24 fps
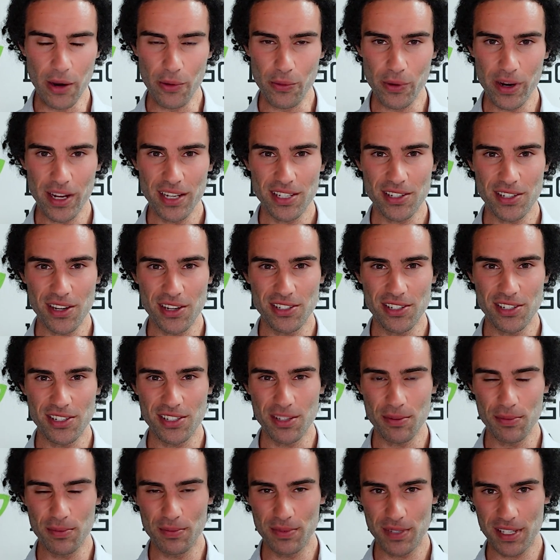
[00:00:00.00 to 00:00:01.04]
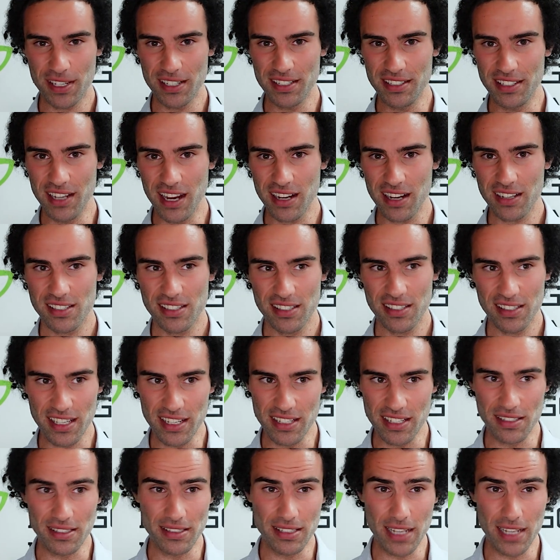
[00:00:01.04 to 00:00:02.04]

you know, researchers to conduct these